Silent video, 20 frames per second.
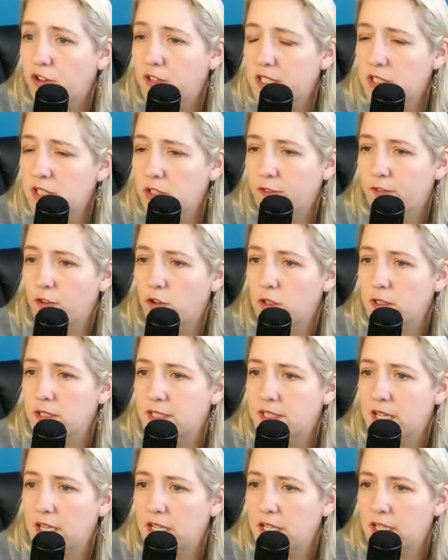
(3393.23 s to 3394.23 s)
Christopher
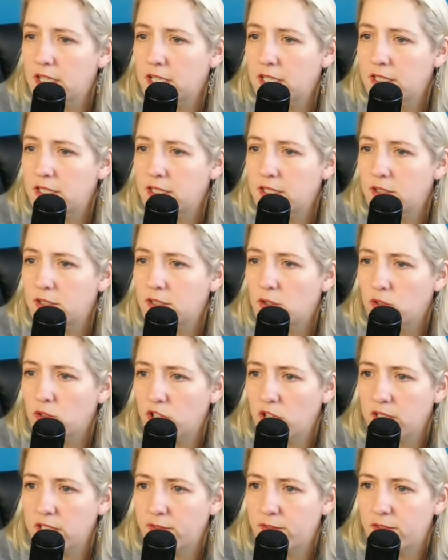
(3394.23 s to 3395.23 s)
says,
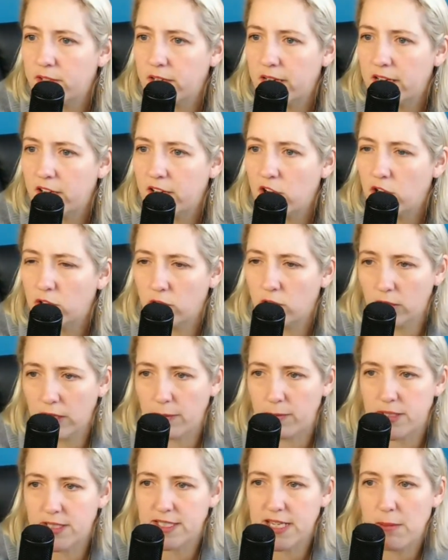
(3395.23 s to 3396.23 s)
alternatively, you could look
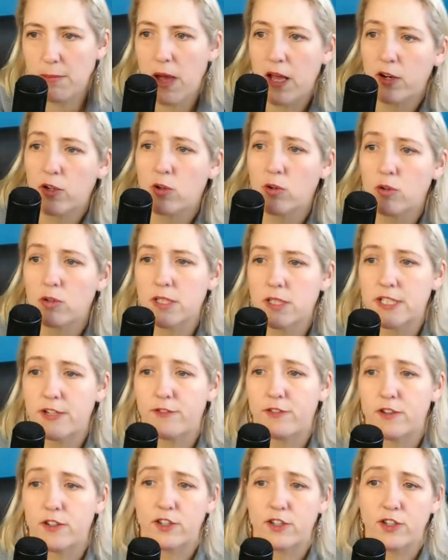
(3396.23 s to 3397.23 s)
up the same article on
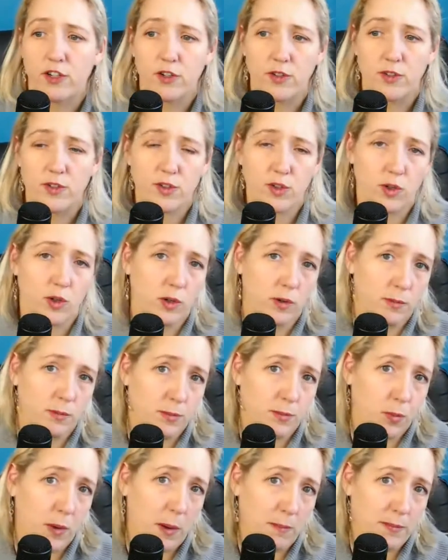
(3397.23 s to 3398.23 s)
different News Corp
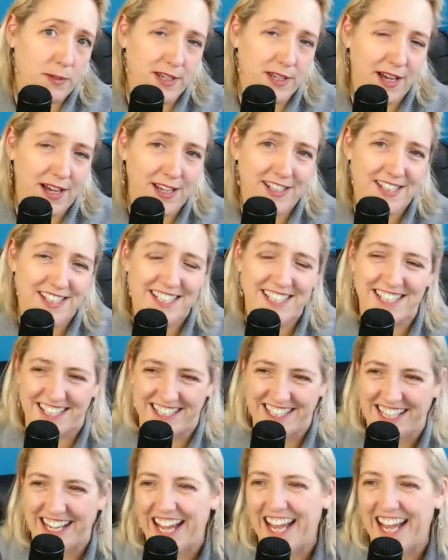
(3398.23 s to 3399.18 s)
websites.